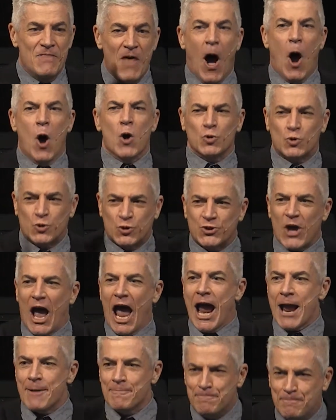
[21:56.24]
those
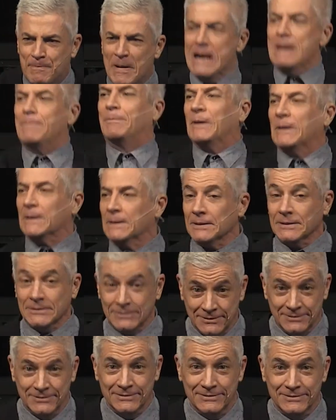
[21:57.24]
same
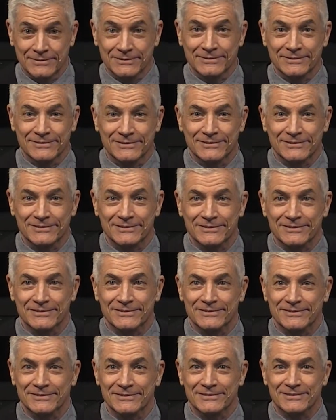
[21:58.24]
people,
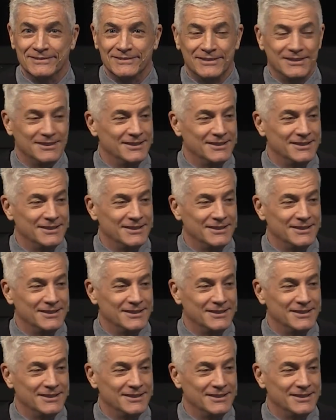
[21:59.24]
Amen.